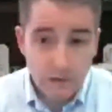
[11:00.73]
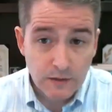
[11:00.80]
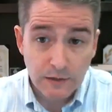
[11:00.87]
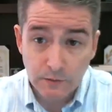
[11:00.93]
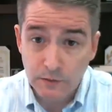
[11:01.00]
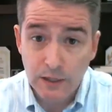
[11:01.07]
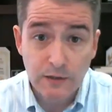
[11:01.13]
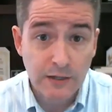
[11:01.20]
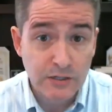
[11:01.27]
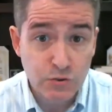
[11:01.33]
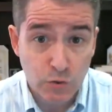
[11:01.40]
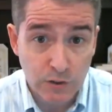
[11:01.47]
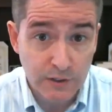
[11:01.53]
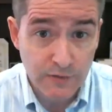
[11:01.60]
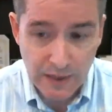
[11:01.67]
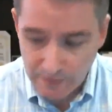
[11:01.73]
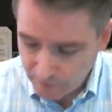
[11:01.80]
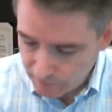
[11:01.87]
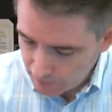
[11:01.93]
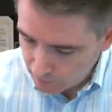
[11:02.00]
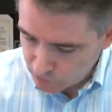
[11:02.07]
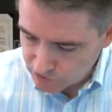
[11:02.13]
Let's drill into that.
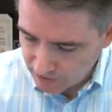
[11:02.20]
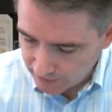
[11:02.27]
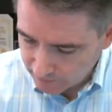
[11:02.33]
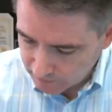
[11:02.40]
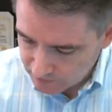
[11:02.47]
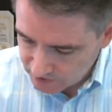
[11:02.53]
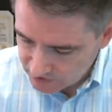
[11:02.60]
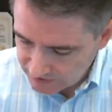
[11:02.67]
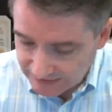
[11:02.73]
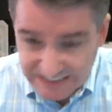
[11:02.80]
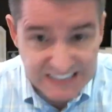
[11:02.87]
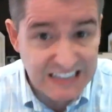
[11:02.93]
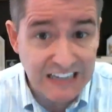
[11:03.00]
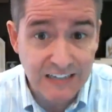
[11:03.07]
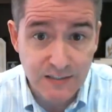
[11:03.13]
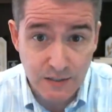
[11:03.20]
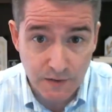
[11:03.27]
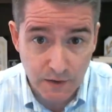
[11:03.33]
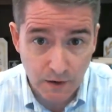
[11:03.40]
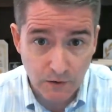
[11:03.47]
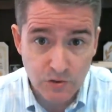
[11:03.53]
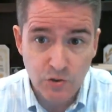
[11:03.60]
There was like 6 things in
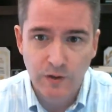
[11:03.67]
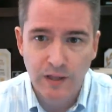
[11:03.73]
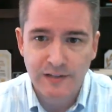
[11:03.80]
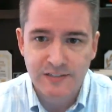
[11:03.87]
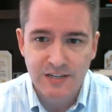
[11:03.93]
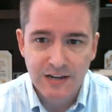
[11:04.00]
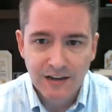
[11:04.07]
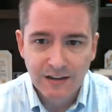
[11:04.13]
there. So let's